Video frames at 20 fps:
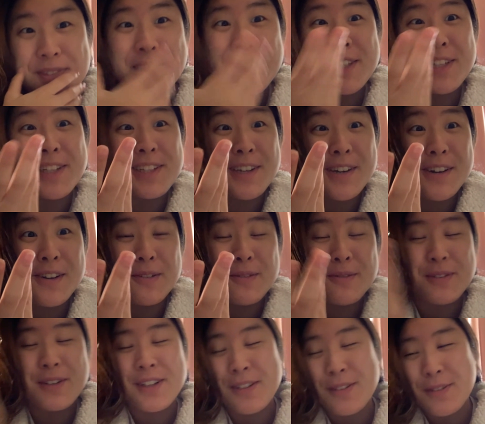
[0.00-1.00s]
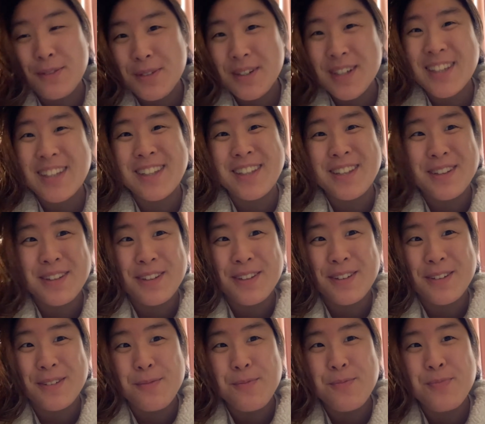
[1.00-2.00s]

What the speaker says: you know, what can you do?